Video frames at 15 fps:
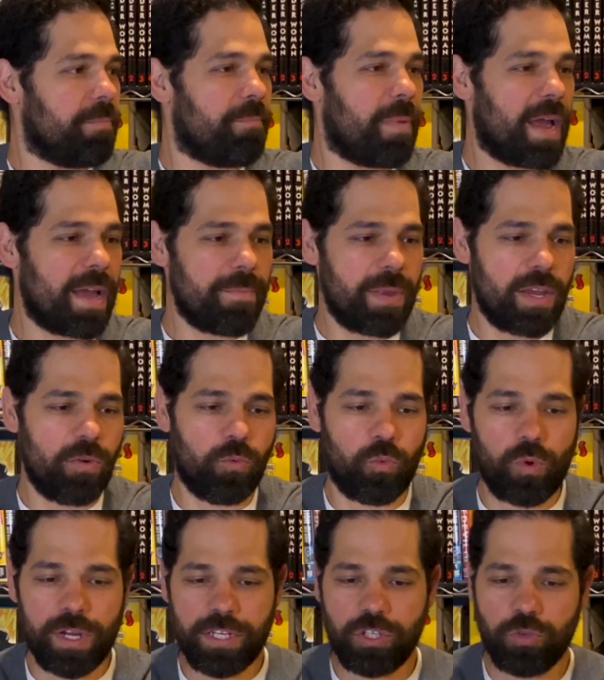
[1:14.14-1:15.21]
Batman
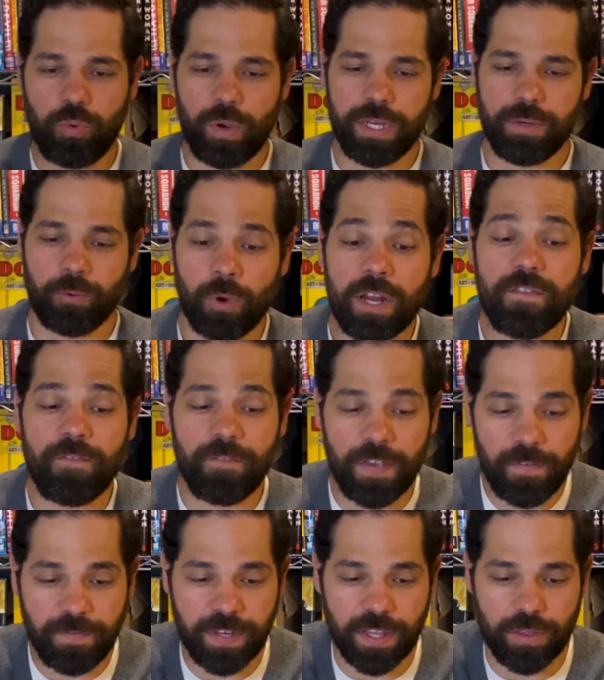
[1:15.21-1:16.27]

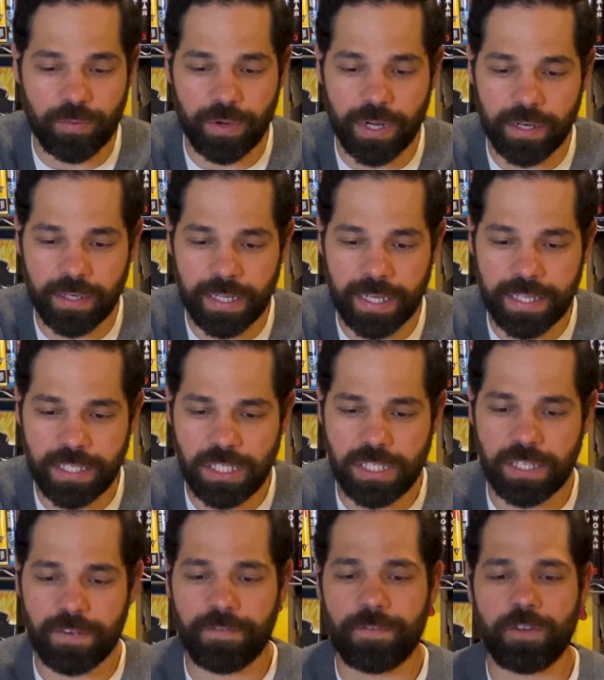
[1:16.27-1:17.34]
153. This is
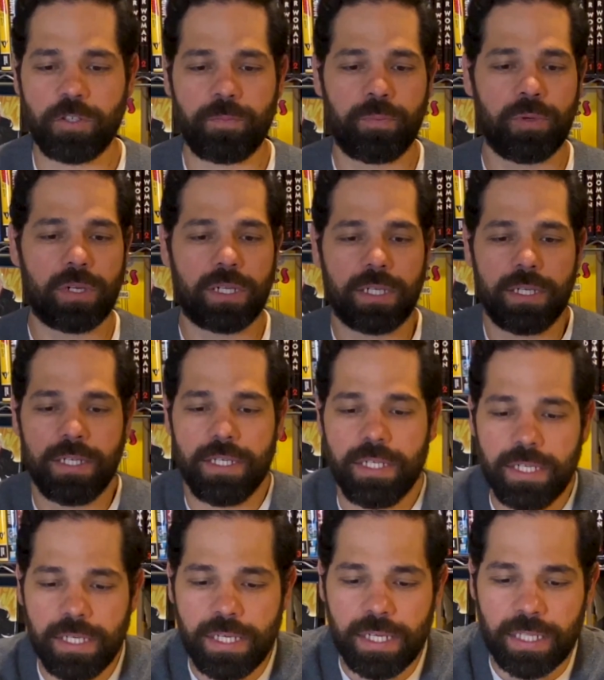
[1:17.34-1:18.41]
the first book
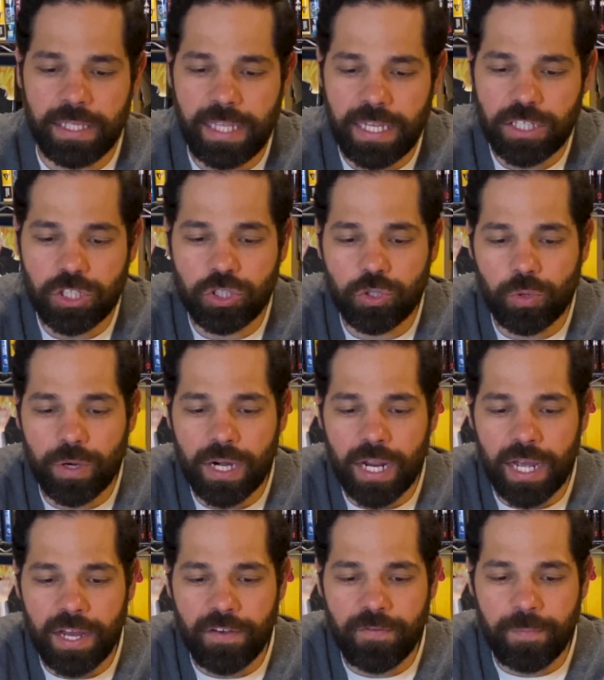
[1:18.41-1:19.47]
length story
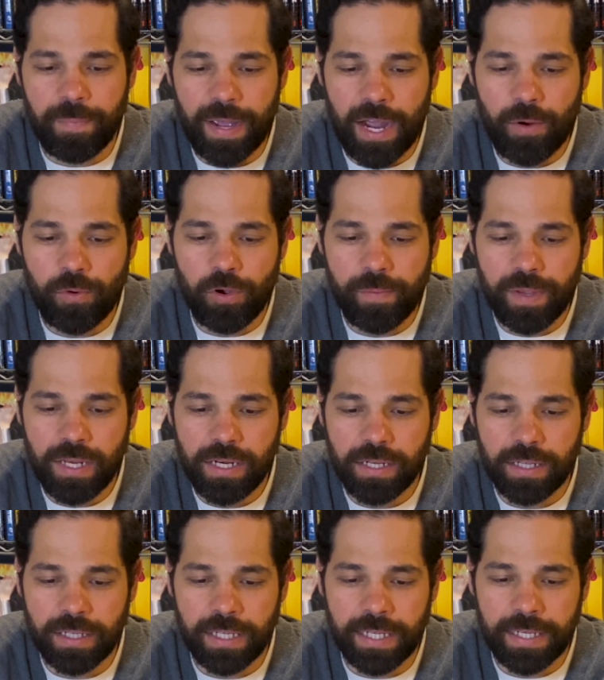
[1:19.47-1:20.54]
of Batwoman
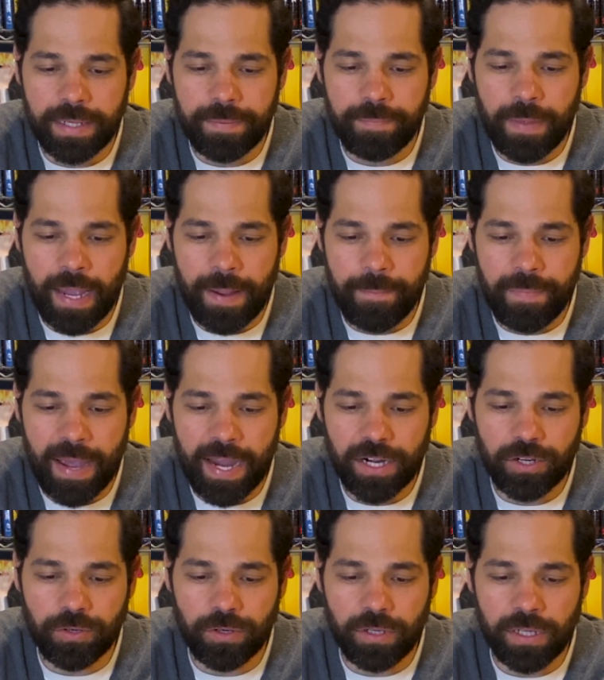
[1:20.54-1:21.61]
and
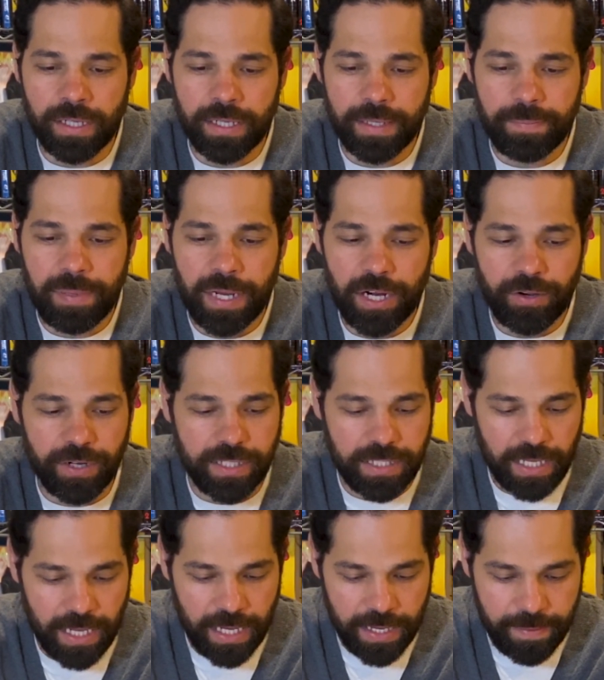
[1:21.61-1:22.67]
Batgirl
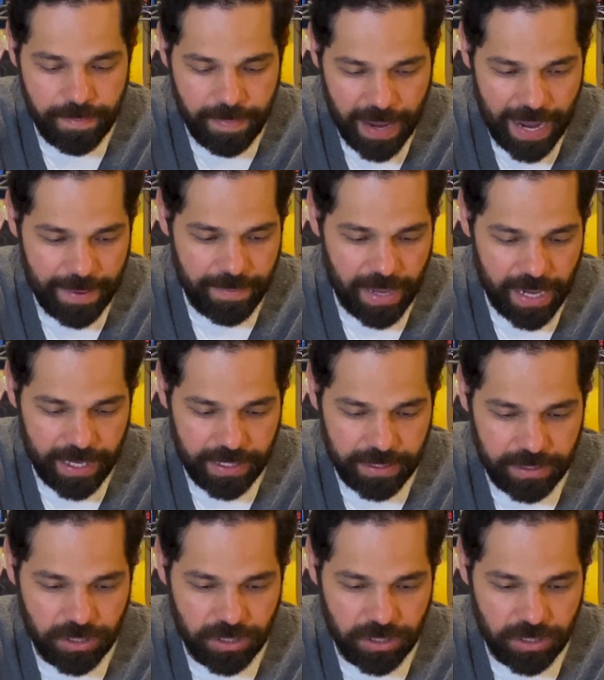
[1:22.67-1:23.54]
appearance in Batman.